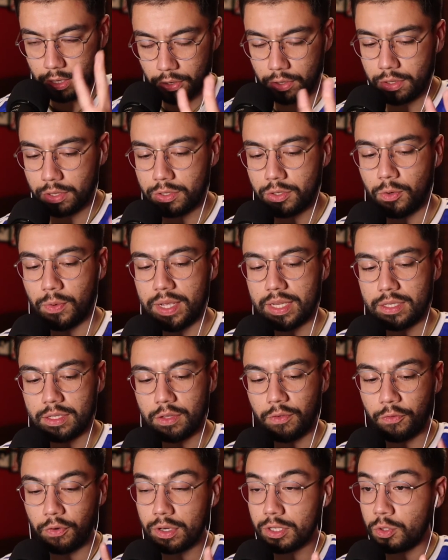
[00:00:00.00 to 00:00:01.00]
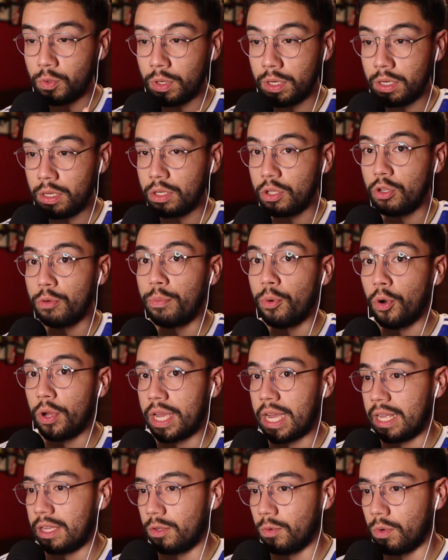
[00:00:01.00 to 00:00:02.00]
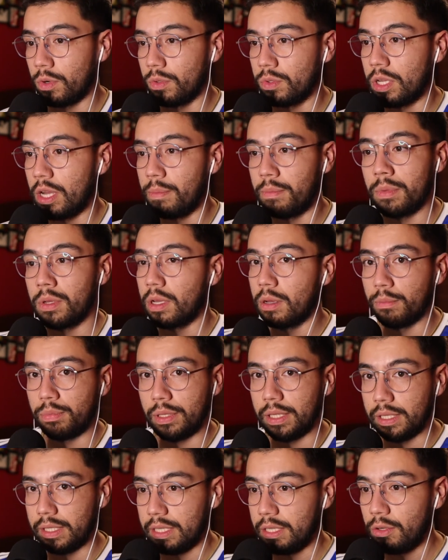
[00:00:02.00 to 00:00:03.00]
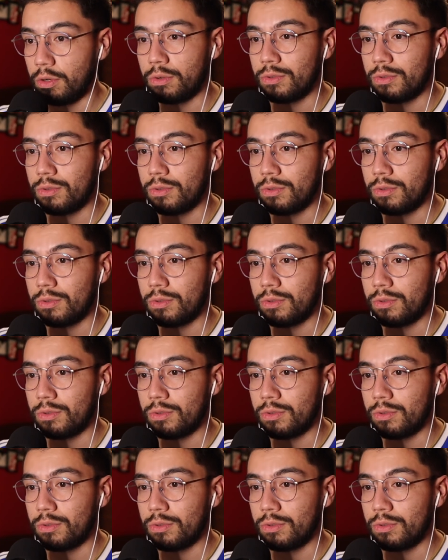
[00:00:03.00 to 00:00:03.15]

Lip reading: Here are the two ways. The first one, you boycott the World Cup completely.